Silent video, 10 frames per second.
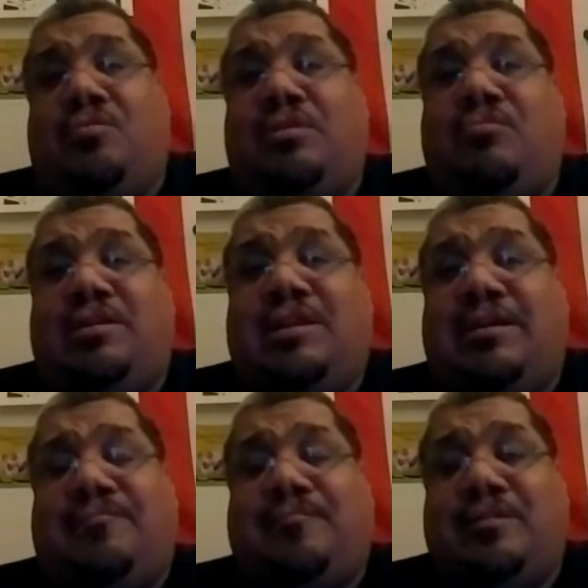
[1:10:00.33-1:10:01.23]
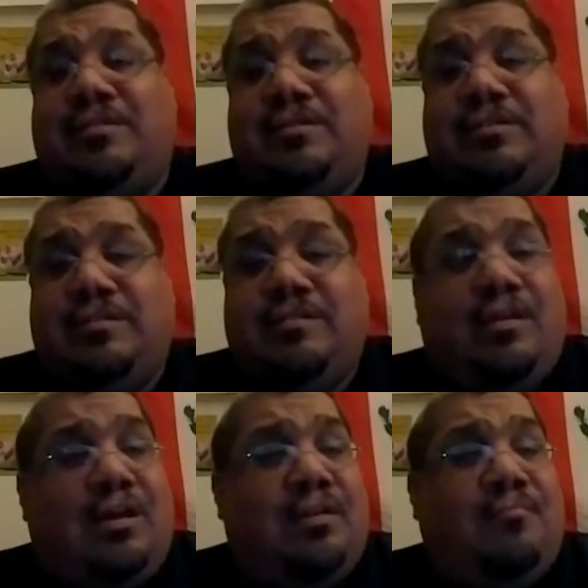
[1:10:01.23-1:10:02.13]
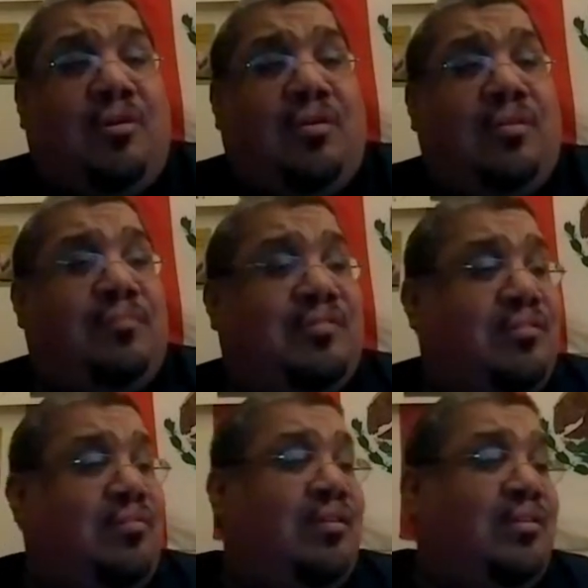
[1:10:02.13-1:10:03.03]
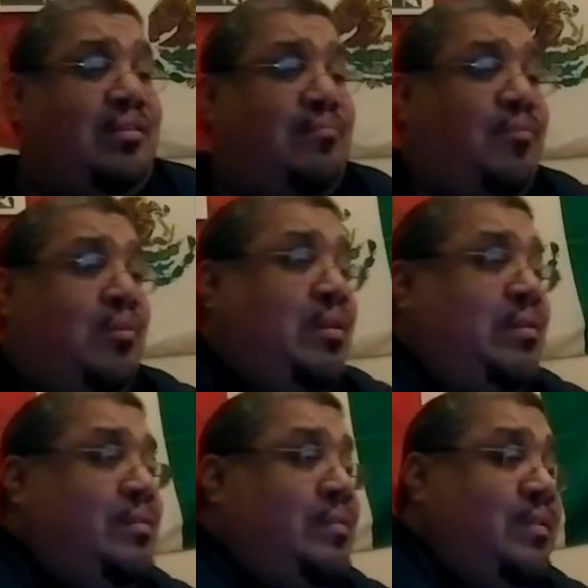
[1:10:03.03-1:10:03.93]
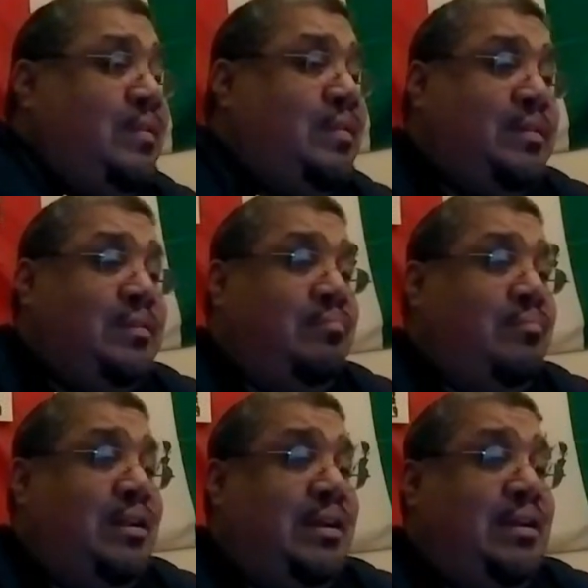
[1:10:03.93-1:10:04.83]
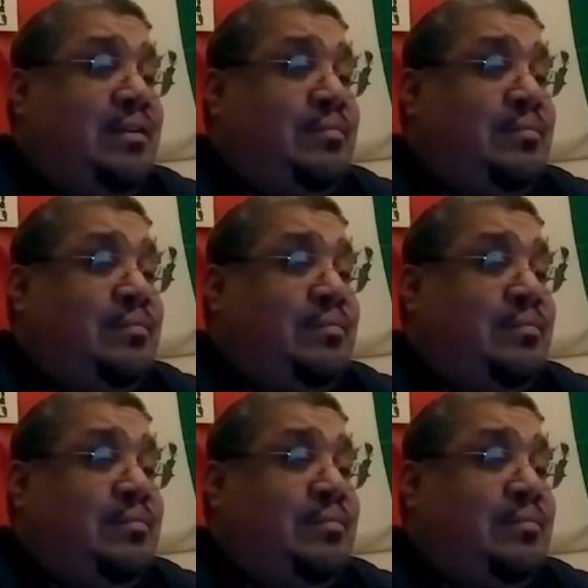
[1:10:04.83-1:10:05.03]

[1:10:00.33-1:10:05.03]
one left out of all them stores. You feel me? But